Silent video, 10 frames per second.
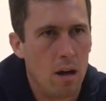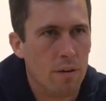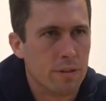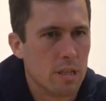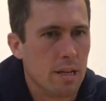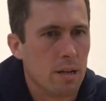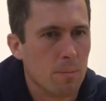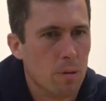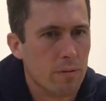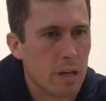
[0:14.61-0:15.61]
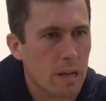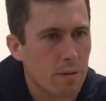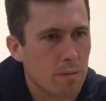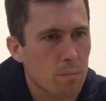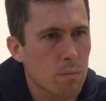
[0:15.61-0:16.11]
Obviously,
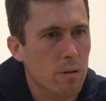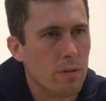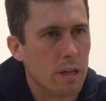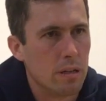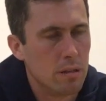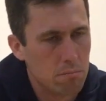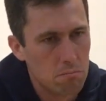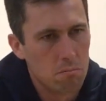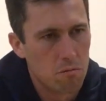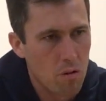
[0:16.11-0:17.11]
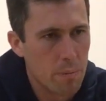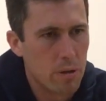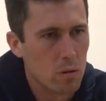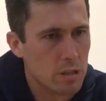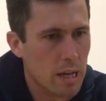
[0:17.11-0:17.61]
moving from
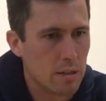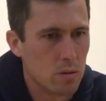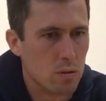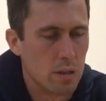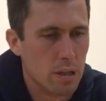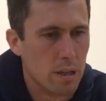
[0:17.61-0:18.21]
indoor to outdoor,